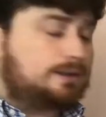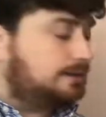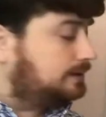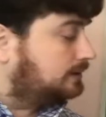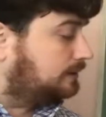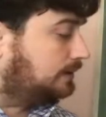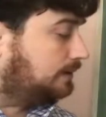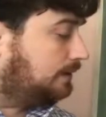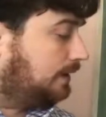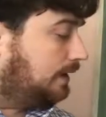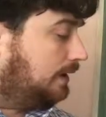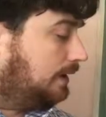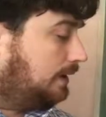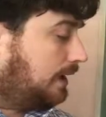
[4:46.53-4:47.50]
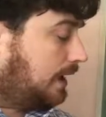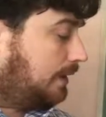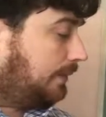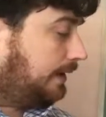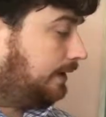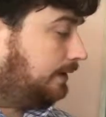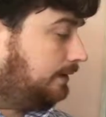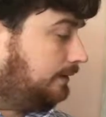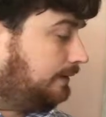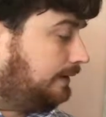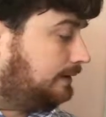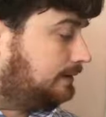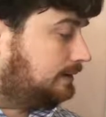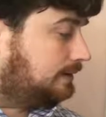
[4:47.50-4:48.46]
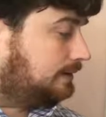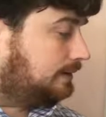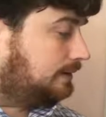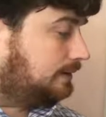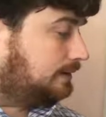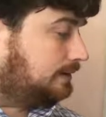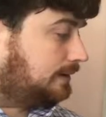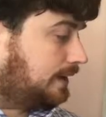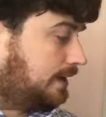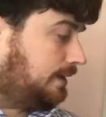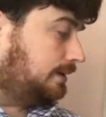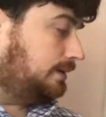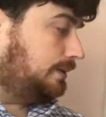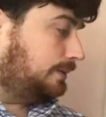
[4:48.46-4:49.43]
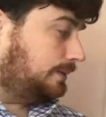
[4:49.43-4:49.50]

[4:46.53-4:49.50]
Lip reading: And so how we could do this is notice that,